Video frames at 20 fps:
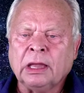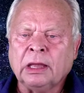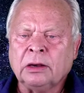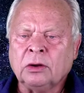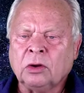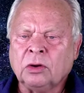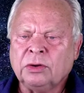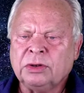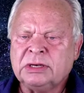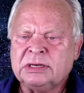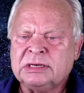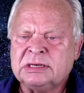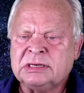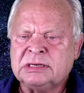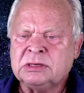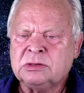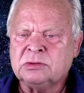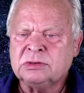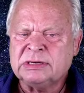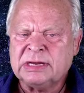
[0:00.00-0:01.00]
and all the
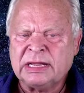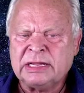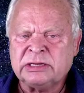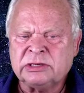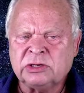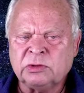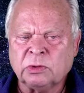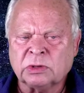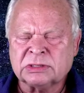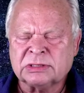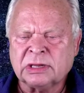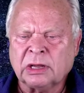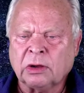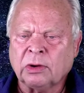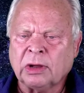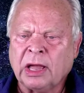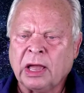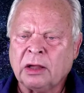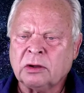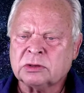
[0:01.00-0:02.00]
two days she was in
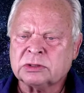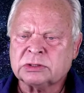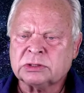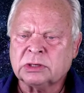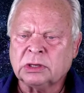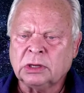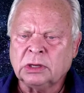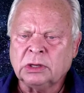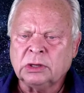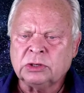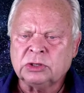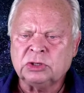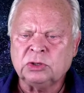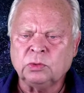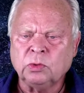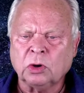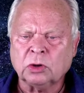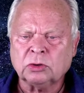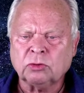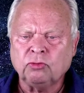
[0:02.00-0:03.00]
our house,
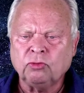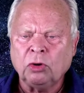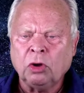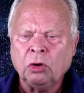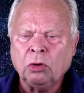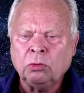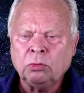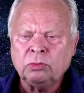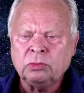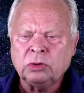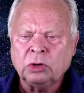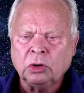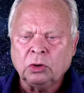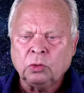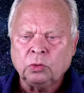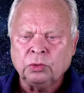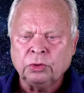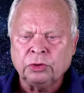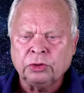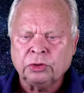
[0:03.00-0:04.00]
she walked around
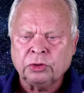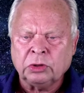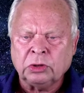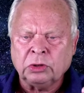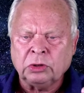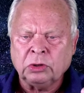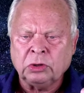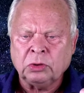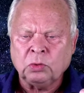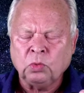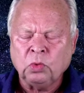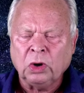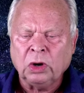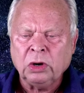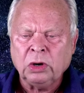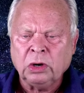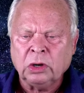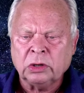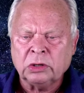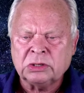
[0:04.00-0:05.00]
with
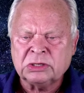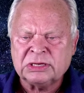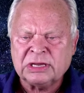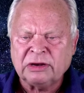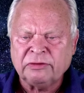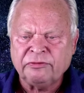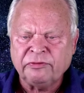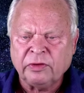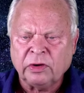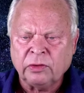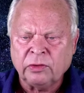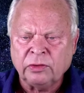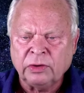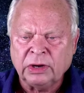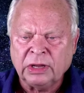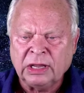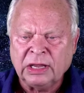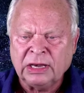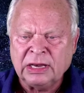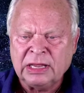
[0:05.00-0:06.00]
one cell
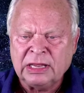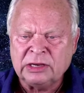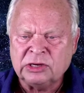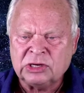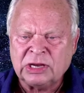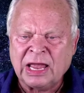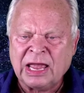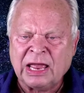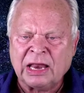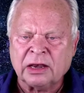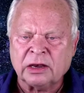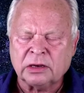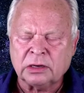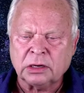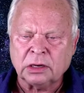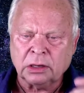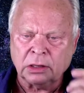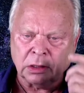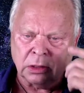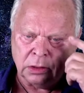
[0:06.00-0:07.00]
phone in each
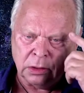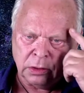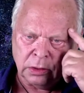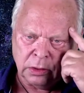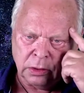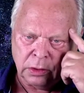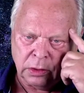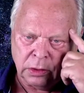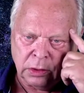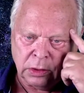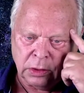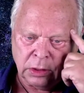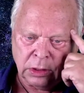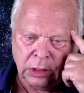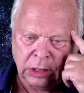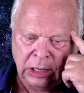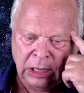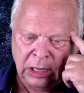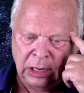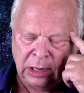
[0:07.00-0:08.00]
hand.
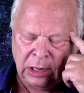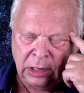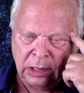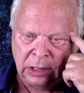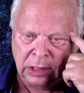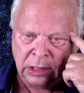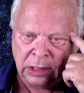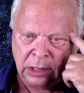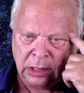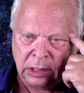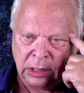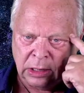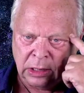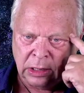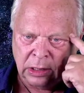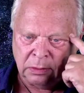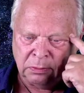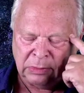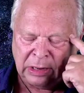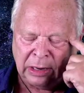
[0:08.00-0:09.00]
And
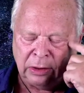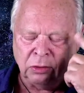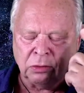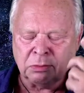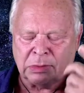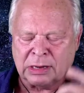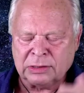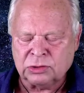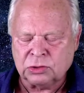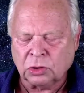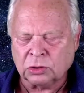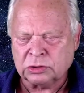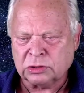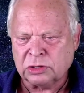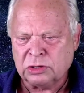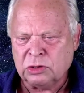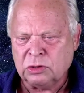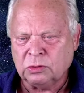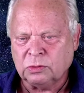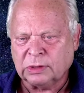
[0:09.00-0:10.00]
uh, I know my
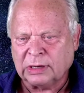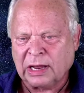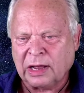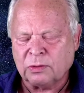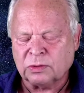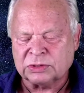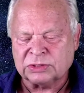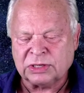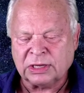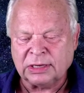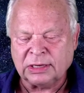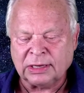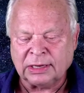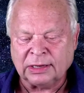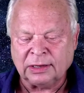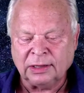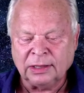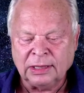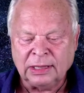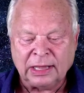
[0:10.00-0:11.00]
daughter knew what I was
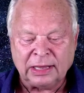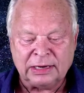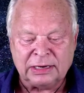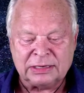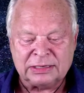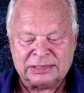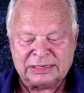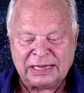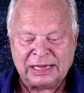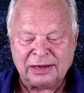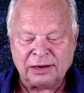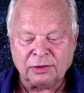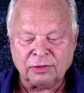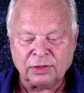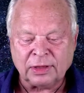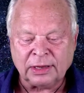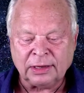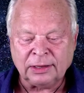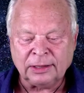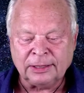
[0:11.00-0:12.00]
thinking. I didn't say
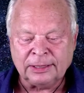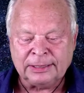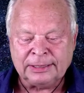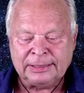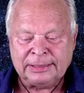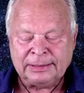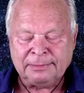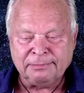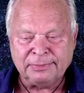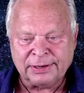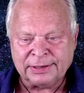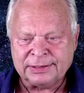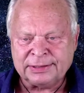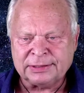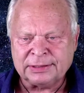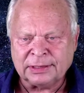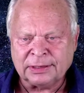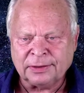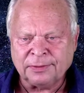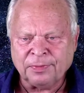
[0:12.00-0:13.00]
anything.
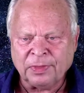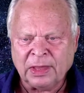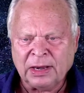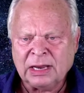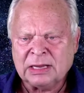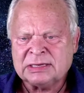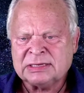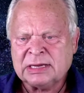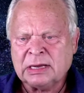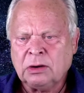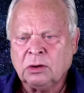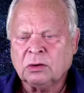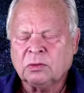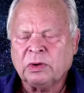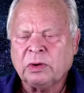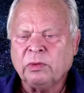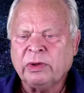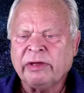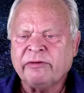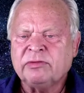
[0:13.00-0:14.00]
But, uh, and I said,
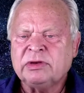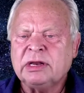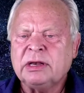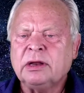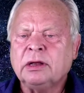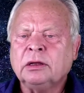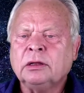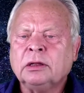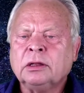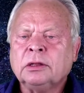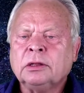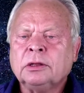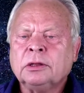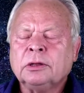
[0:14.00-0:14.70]
look, when we have dinner,